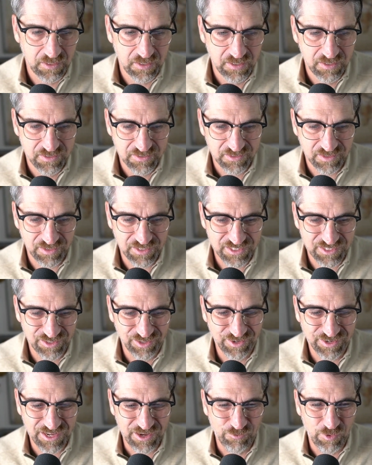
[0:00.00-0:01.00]
So let's
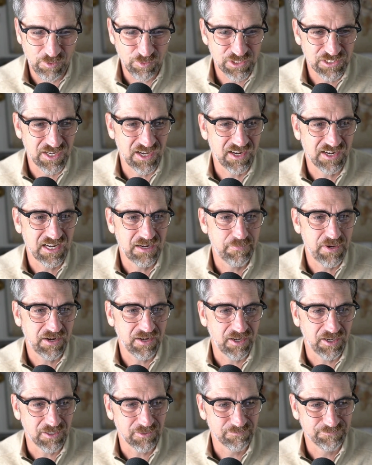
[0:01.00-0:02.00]
look at what we're talking about
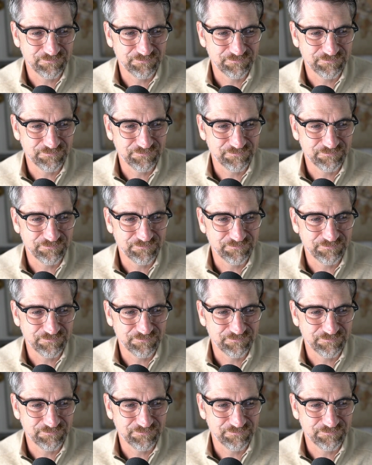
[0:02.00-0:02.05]
here.